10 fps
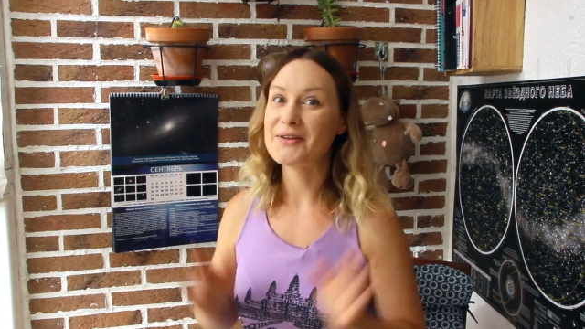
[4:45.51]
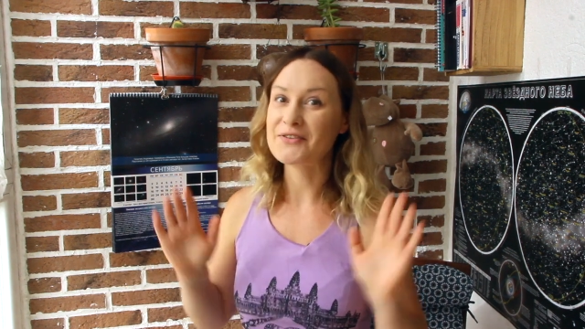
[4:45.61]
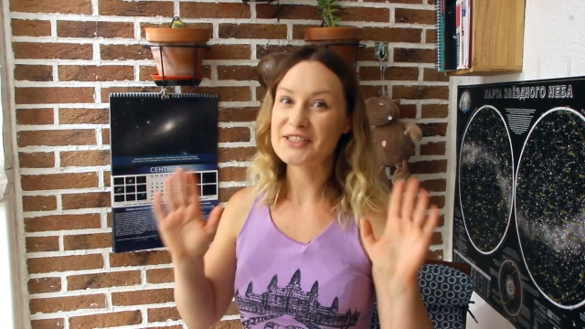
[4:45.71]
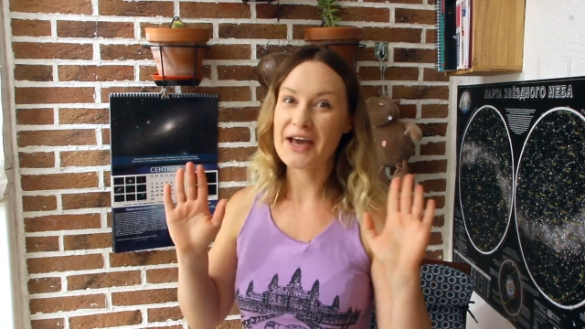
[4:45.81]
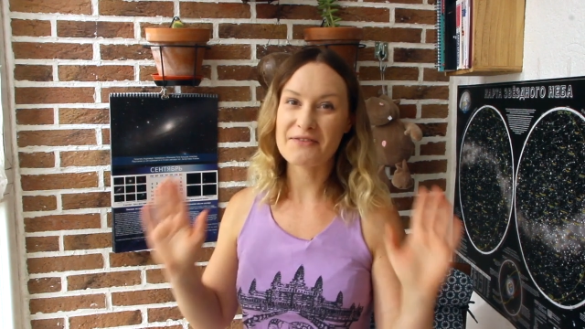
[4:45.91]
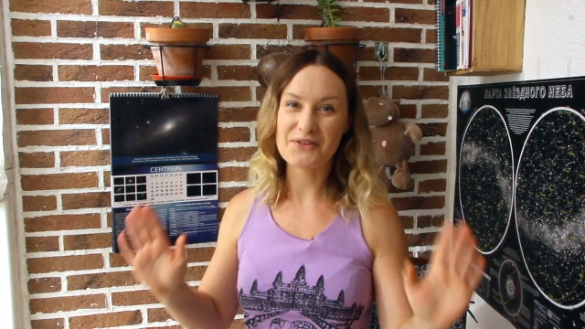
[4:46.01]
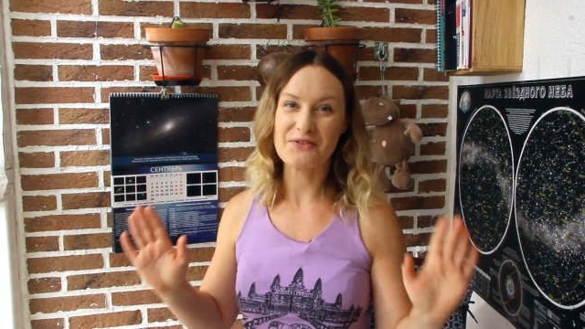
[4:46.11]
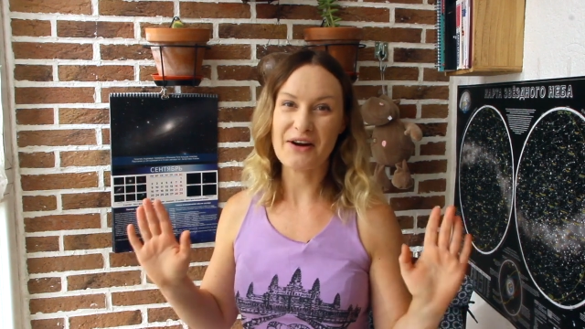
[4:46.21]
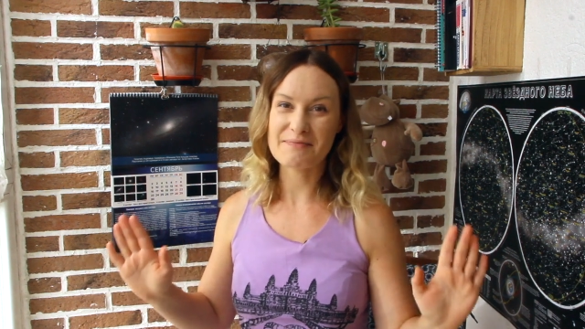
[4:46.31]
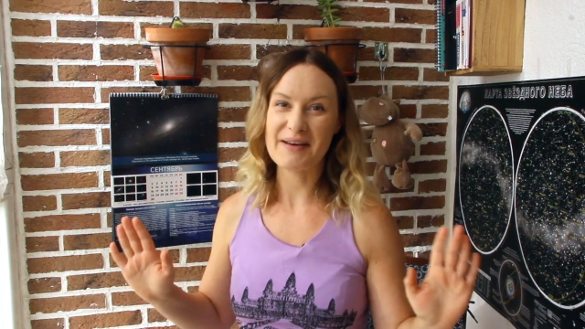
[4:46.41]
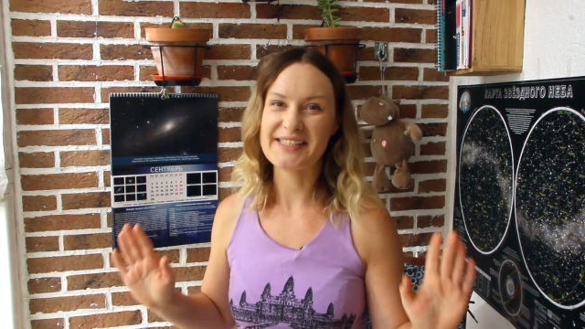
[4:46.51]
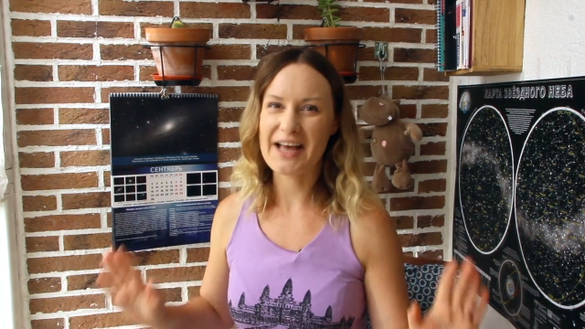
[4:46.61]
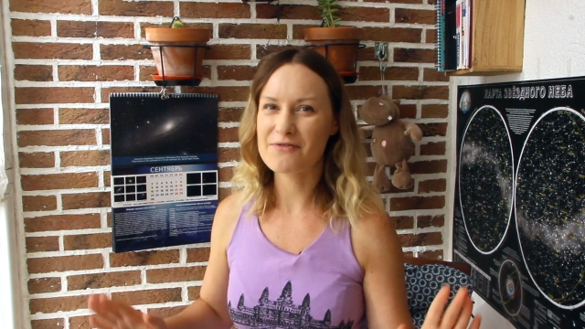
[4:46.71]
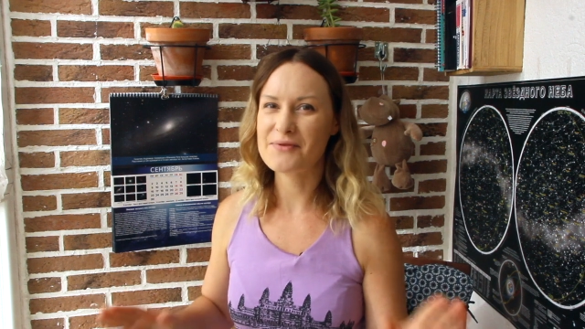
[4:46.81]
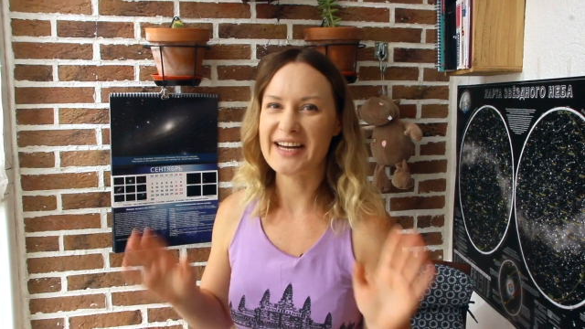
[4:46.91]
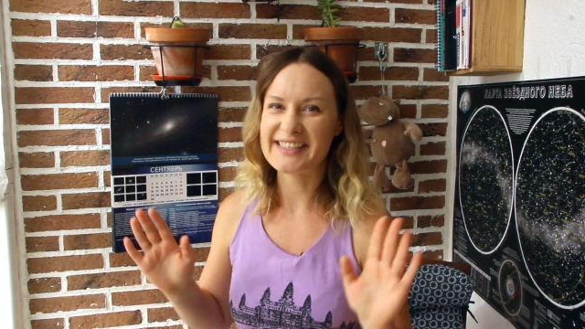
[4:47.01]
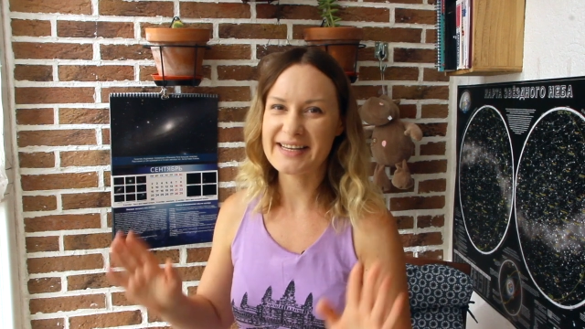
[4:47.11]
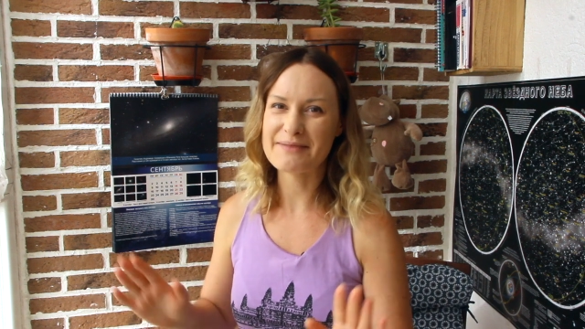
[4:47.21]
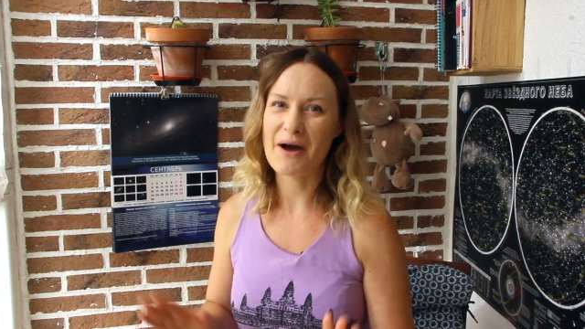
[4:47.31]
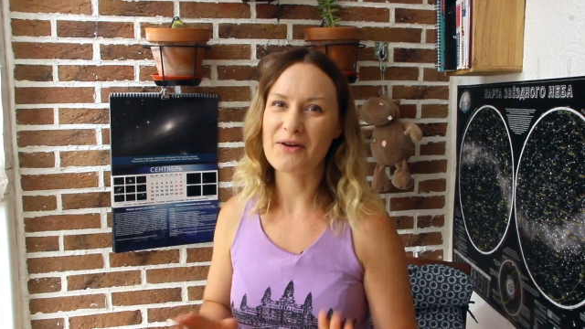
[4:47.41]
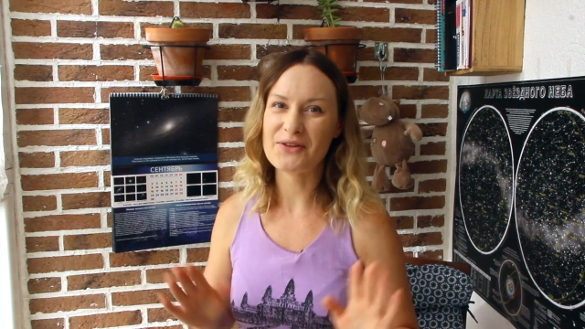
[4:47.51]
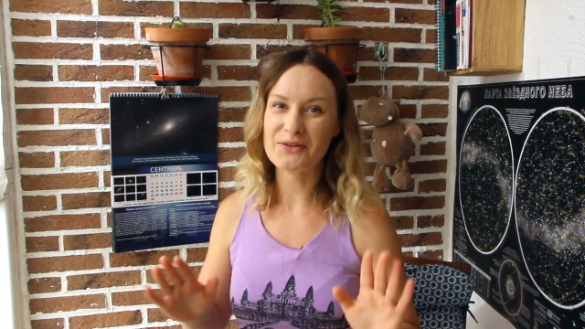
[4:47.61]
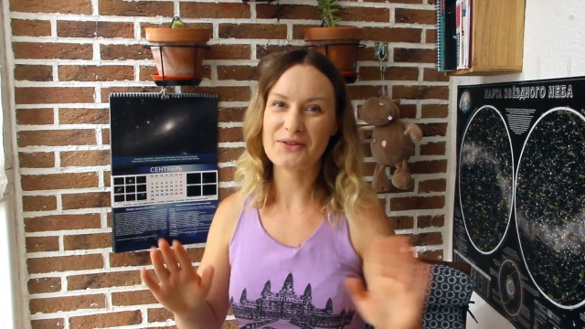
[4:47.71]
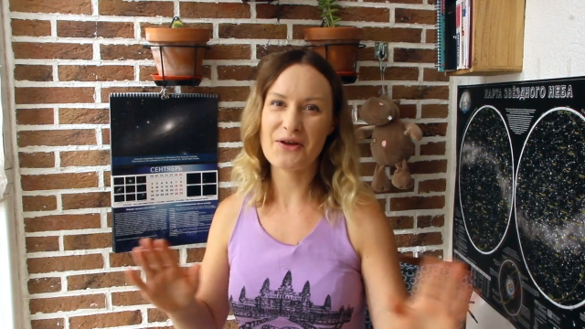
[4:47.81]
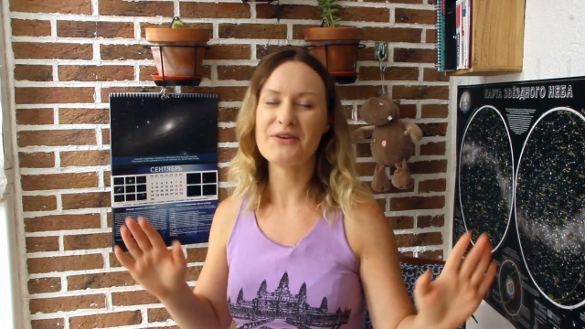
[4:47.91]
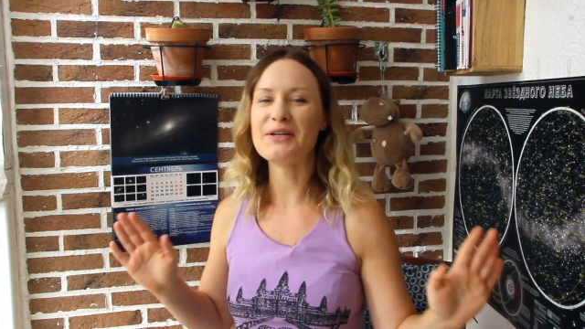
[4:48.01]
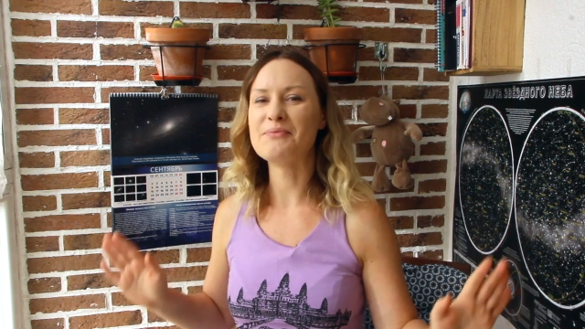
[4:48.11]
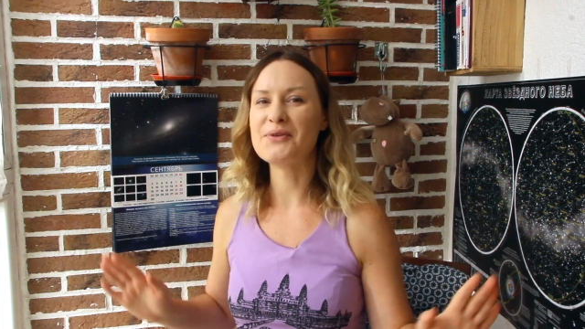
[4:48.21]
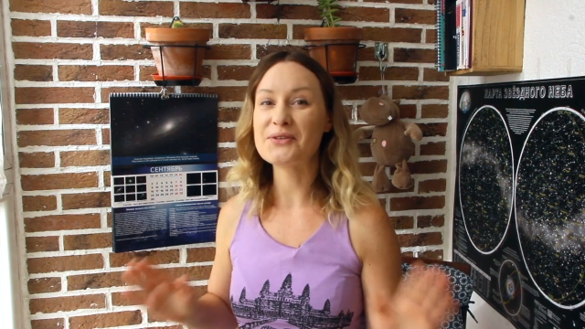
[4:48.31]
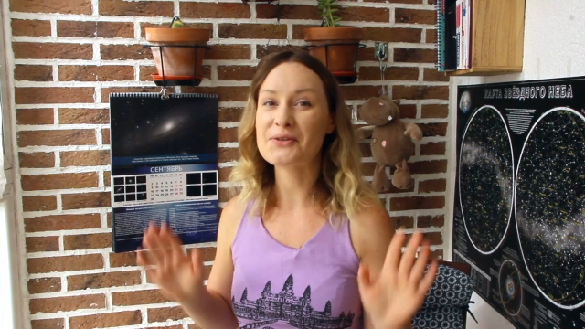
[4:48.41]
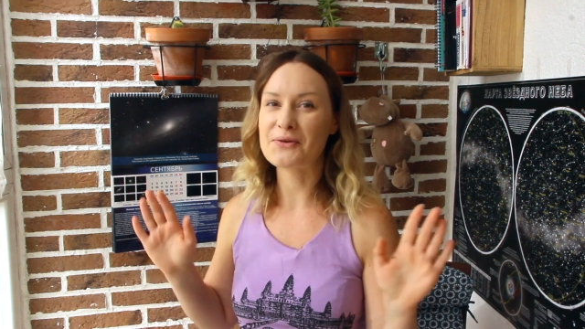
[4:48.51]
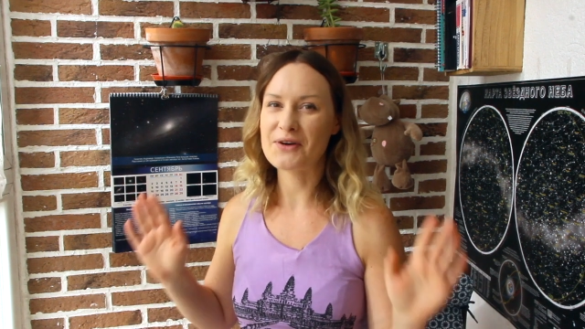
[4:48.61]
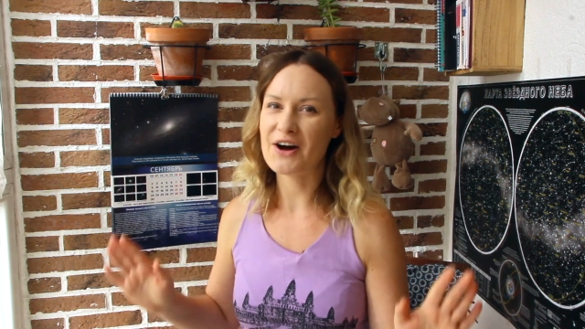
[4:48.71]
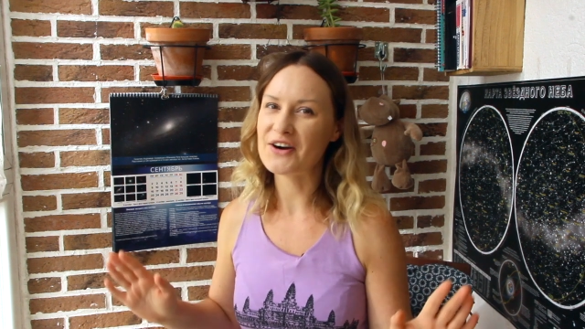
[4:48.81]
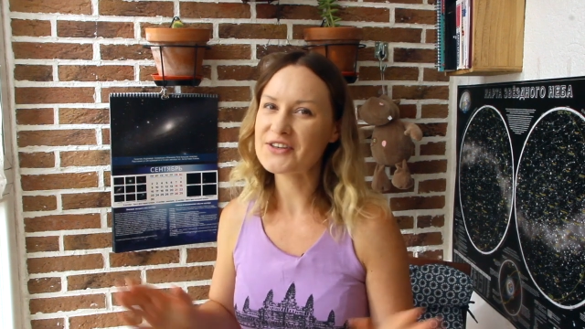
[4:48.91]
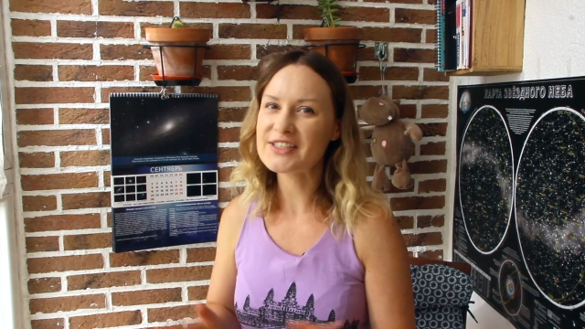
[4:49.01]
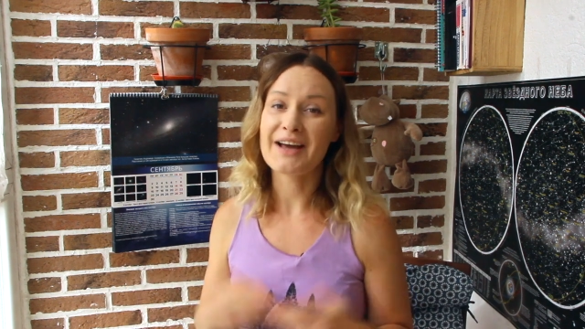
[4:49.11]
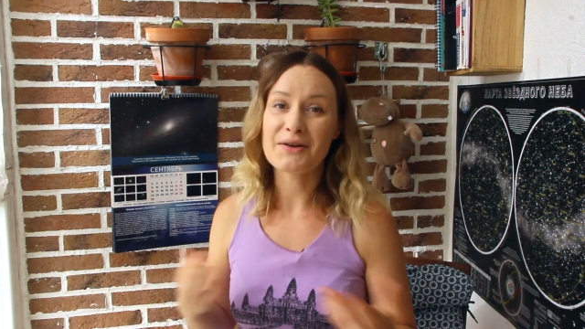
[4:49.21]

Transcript: But of course I have to correct myself when I said about not learning music or arts.